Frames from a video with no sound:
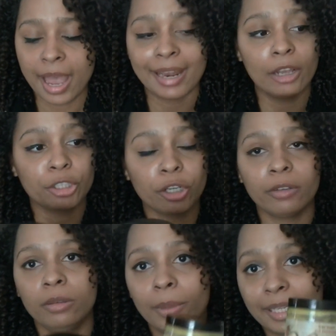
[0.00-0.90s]
and I'll show
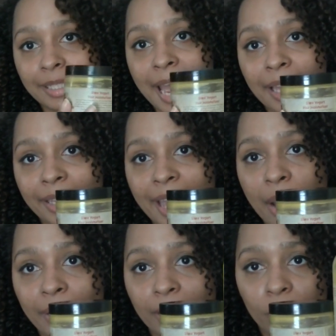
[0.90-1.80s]
you exactly
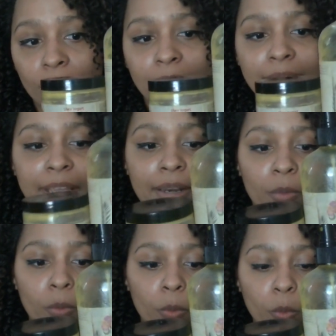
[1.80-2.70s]
how I use this
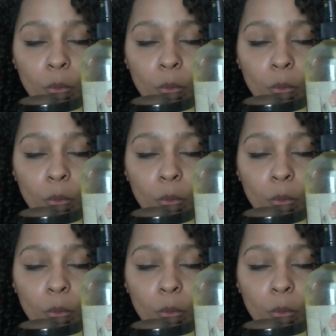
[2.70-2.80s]
and